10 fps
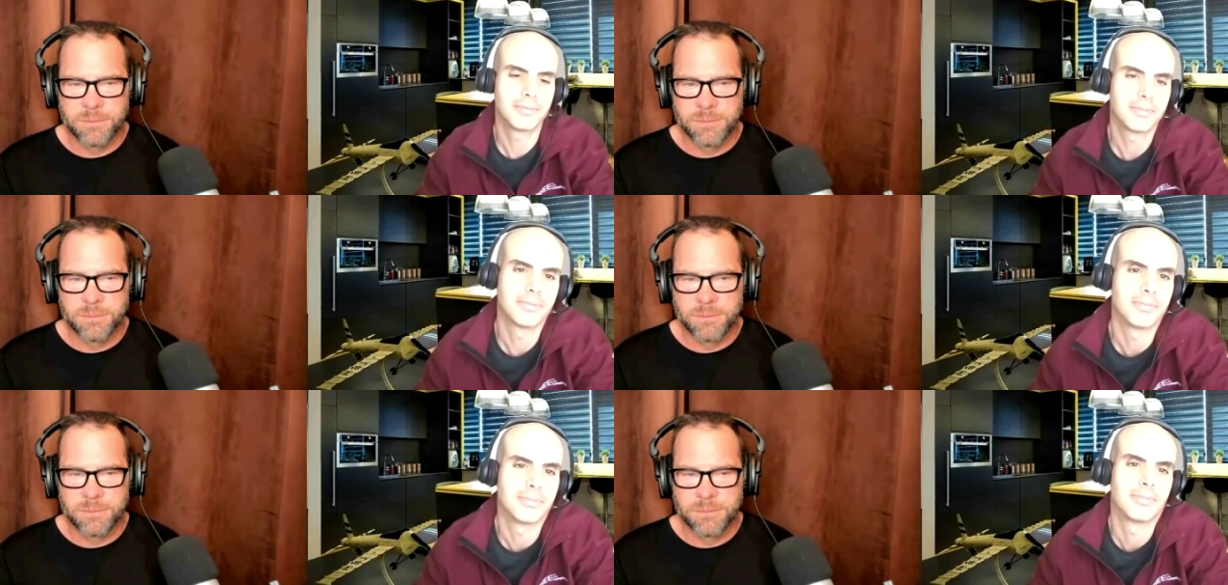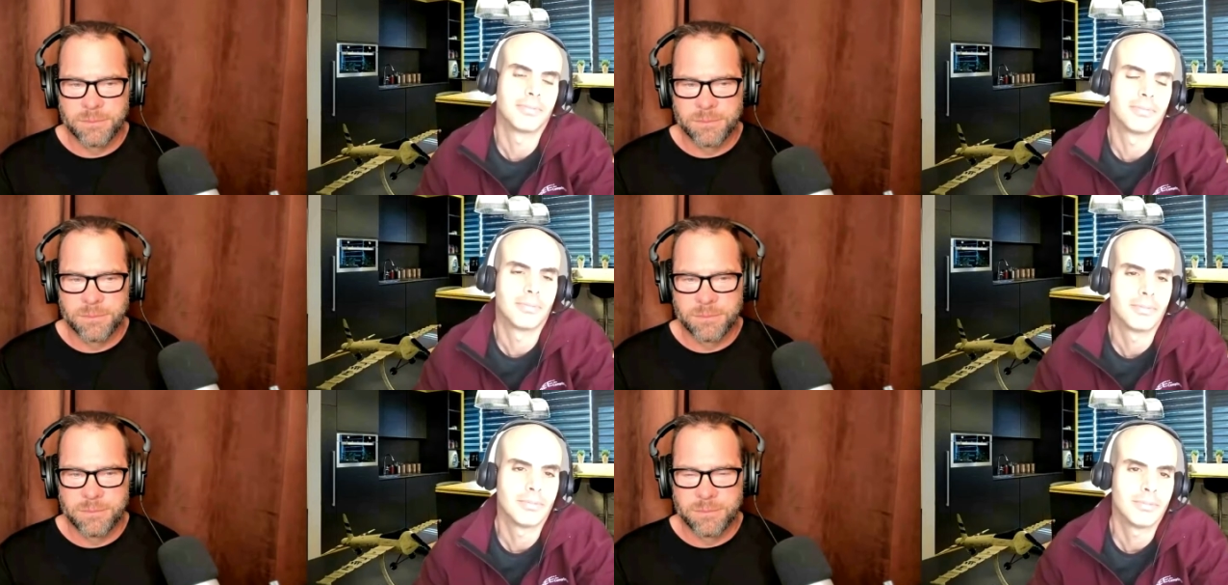
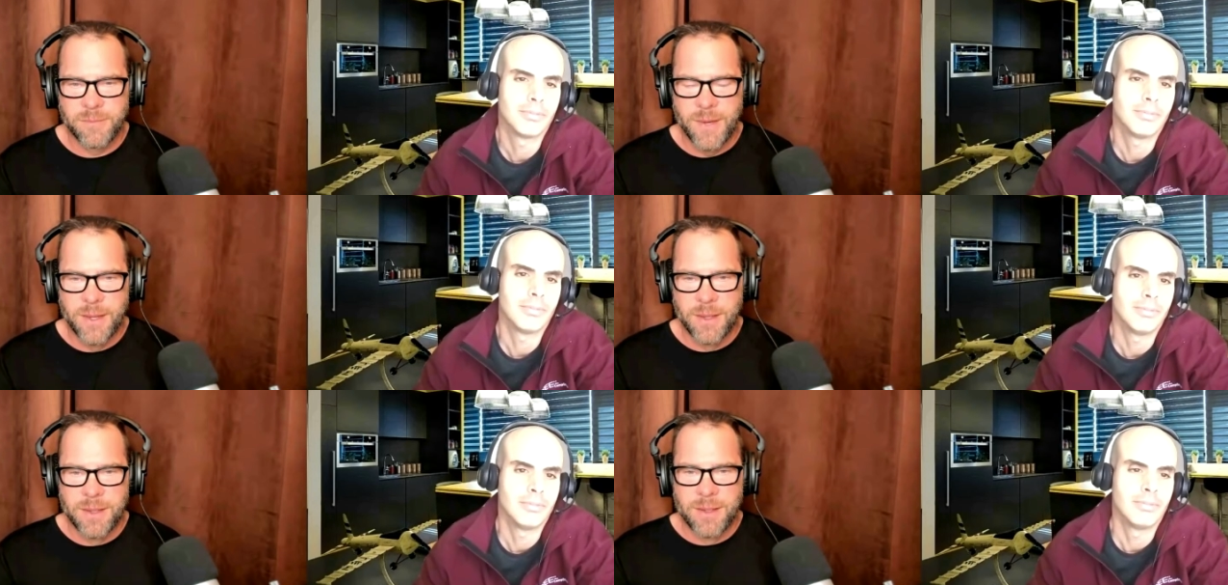[no speech]